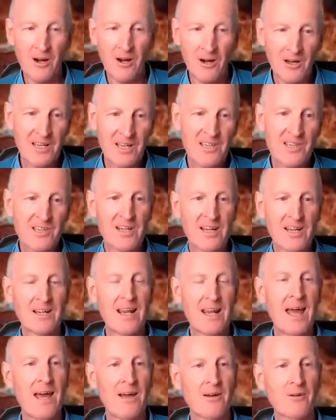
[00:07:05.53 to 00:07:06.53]
are listening
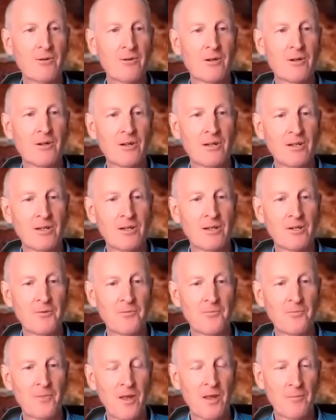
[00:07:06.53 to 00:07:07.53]
now
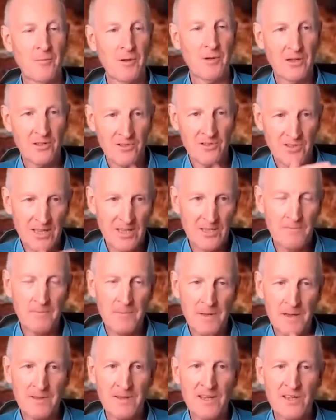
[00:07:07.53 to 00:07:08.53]
because there's
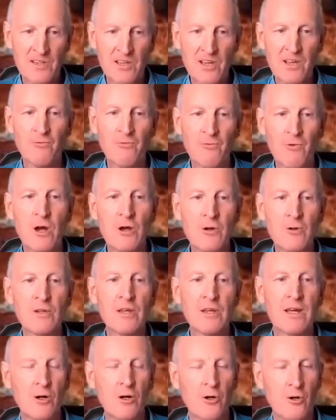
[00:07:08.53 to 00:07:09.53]
been this
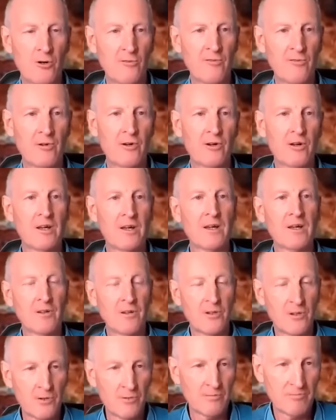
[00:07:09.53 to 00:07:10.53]
eroding of
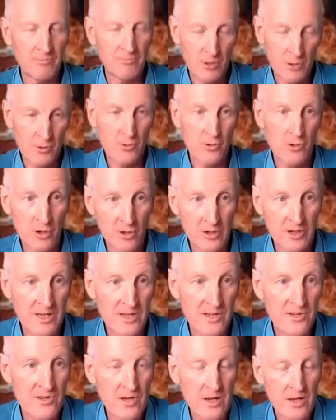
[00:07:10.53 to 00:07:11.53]
who God
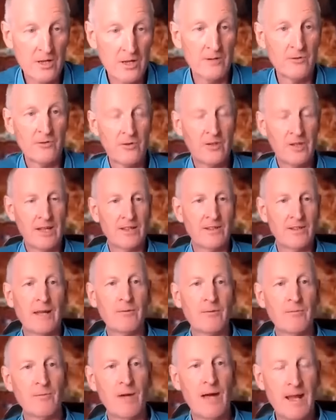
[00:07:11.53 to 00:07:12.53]
is and everything,
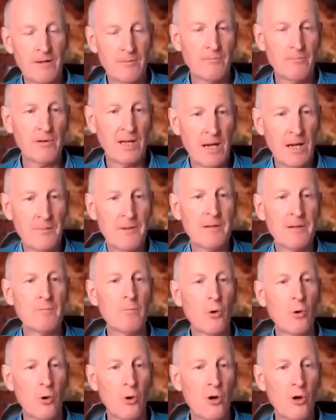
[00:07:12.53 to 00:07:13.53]
and and becoming
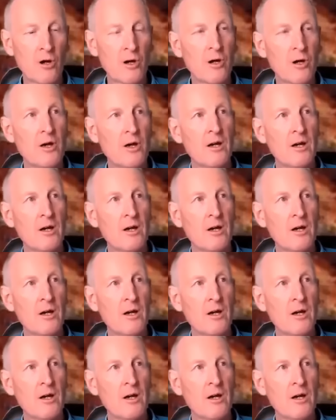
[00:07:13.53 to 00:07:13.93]
more